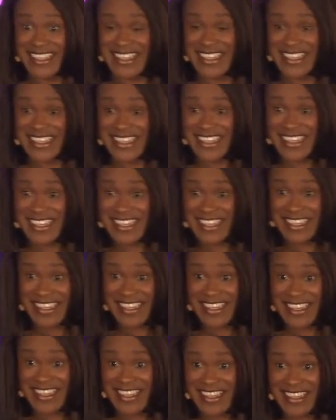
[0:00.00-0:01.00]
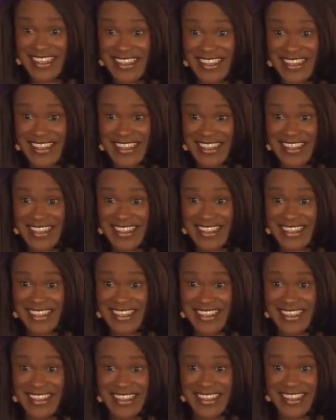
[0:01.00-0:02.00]

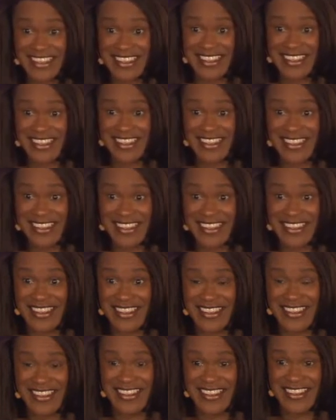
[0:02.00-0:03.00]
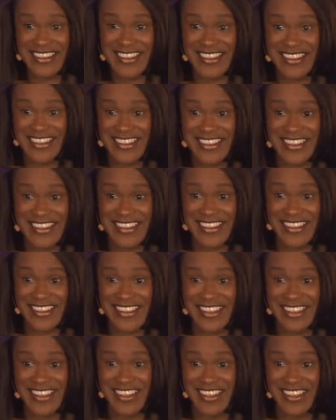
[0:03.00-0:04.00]

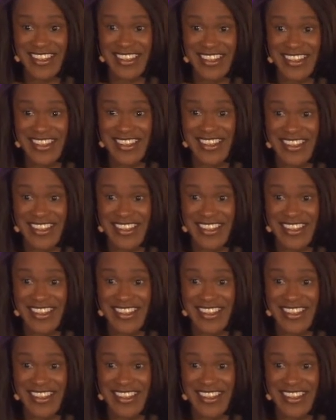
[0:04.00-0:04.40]
No one is speaking in this clip.